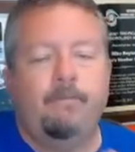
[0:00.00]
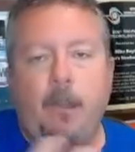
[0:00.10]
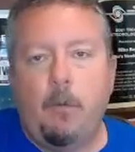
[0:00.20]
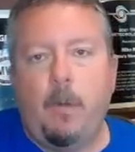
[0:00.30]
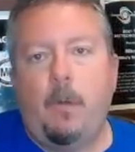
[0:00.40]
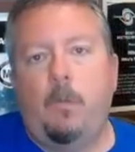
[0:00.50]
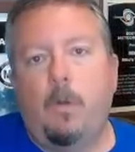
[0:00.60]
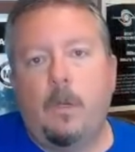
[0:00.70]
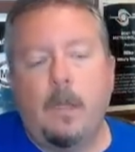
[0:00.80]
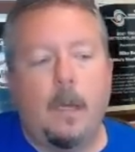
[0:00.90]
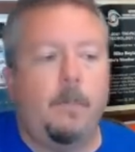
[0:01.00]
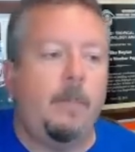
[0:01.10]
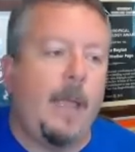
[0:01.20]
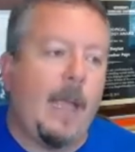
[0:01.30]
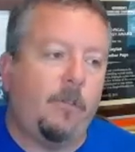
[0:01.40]
Everybody was worked
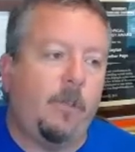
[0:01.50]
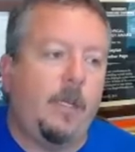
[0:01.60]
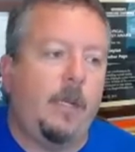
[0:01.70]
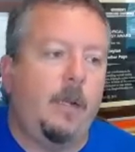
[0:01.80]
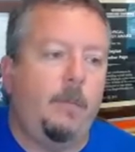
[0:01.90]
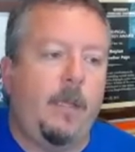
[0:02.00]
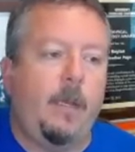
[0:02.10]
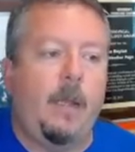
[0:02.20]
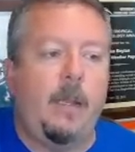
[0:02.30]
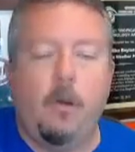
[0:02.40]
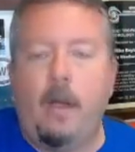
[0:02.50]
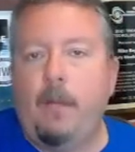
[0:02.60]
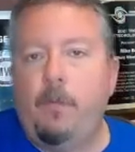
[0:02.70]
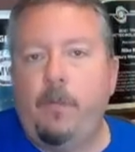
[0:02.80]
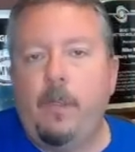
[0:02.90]
up. Actually, it ended up being a near
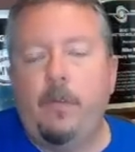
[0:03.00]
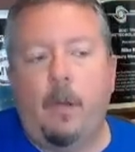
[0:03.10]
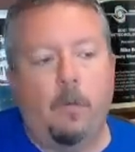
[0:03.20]
average season,